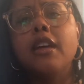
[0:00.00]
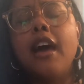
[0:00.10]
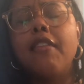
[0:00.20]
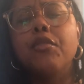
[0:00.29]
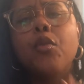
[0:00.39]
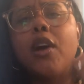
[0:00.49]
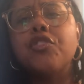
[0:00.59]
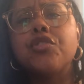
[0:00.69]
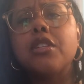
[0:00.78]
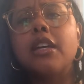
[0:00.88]
have you
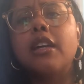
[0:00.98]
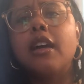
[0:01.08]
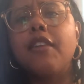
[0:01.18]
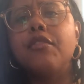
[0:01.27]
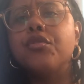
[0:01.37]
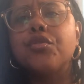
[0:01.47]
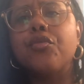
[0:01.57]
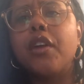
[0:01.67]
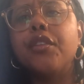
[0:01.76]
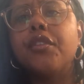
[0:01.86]
questioning, have you
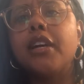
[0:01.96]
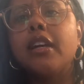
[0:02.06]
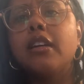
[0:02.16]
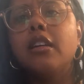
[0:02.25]
surrendering